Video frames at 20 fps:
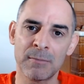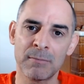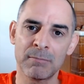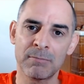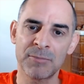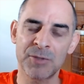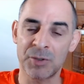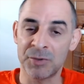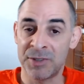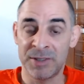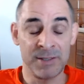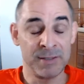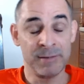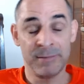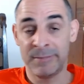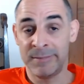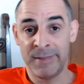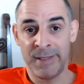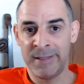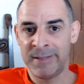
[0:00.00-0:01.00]
So
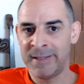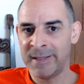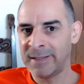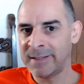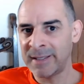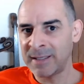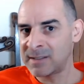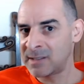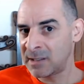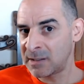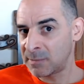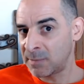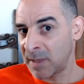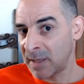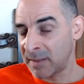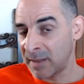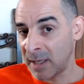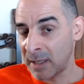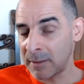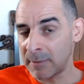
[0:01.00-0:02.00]
it didn't exist back
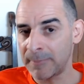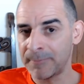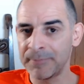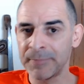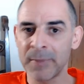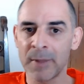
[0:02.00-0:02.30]
then?